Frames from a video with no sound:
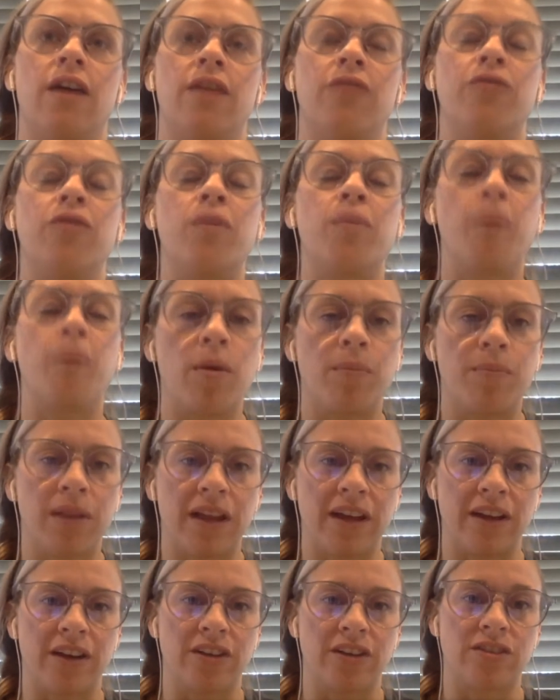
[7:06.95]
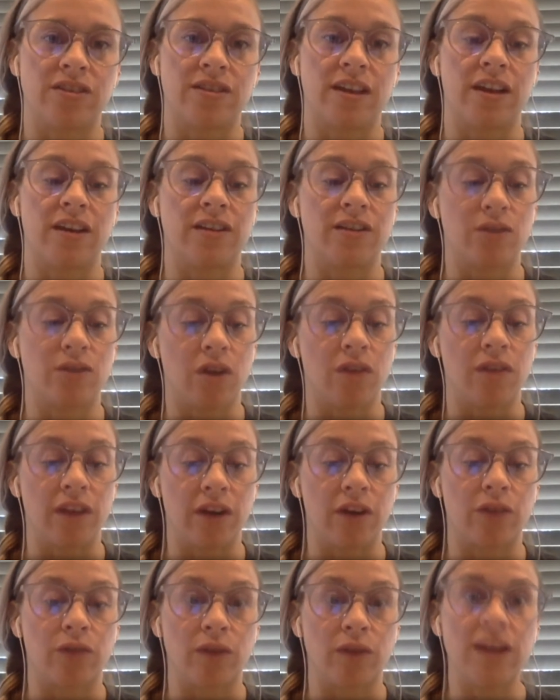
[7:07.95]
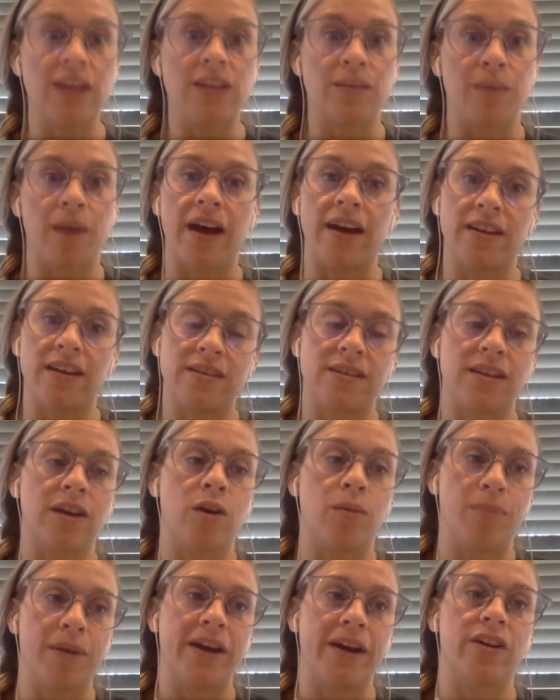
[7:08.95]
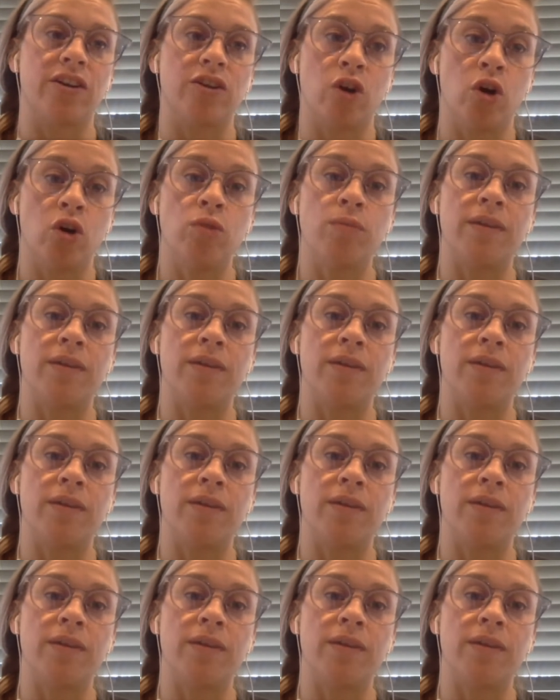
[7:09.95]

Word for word: football players that are raised by a single parent home.